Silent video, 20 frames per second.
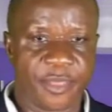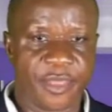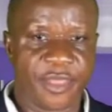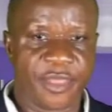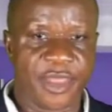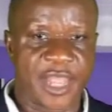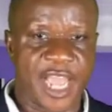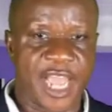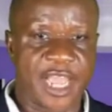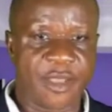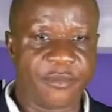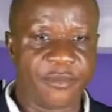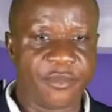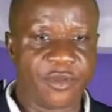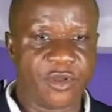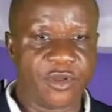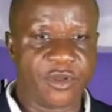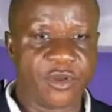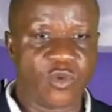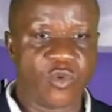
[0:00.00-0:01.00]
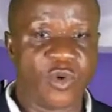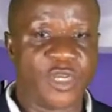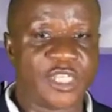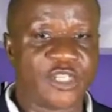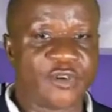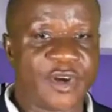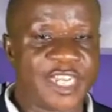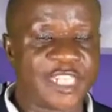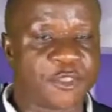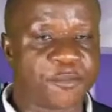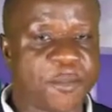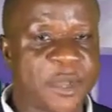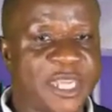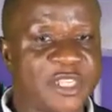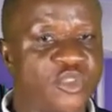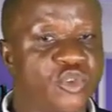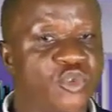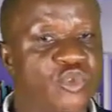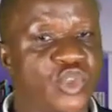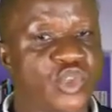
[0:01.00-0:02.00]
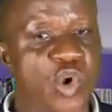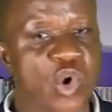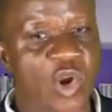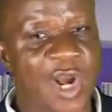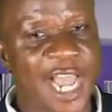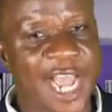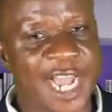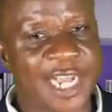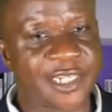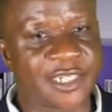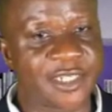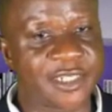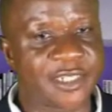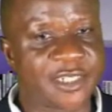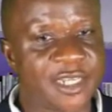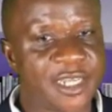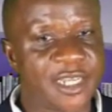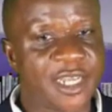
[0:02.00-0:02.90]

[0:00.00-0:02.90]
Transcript: them with respect to scholars